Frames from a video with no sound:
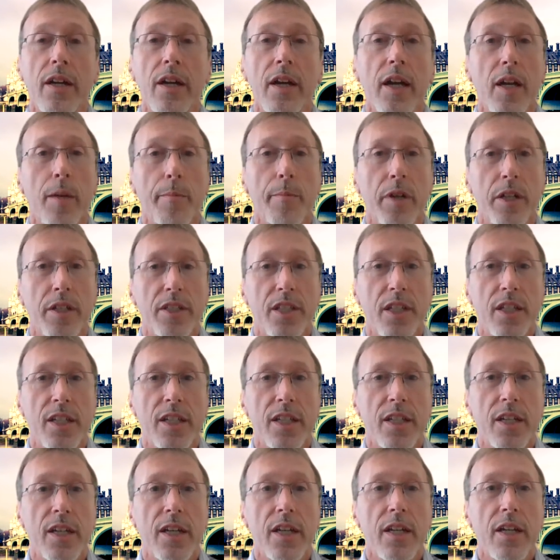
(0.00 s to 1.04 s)

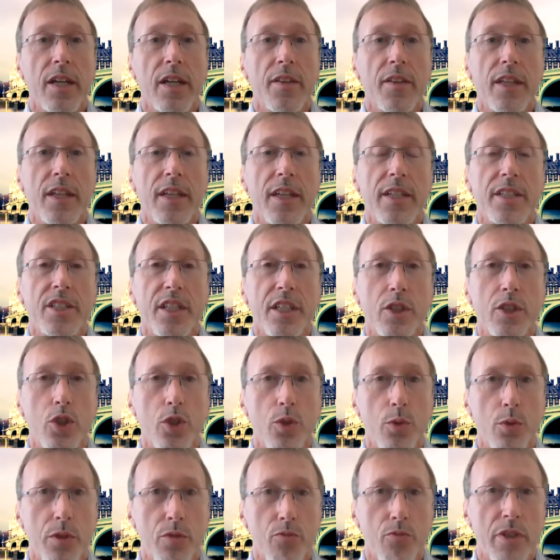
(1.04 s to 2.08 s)
MIT, and the EC
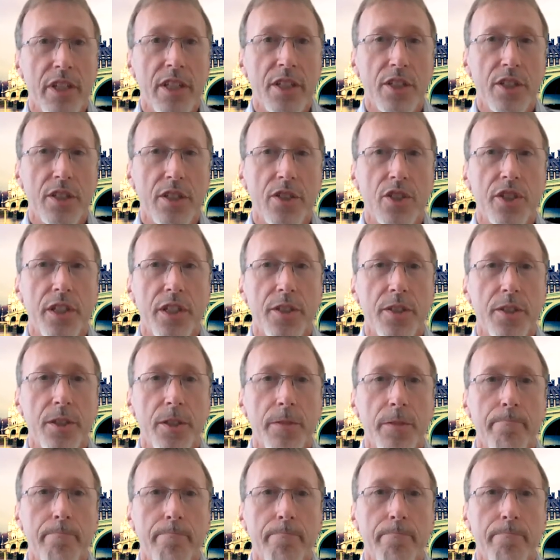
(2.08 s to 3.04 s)
Joint Research Centre.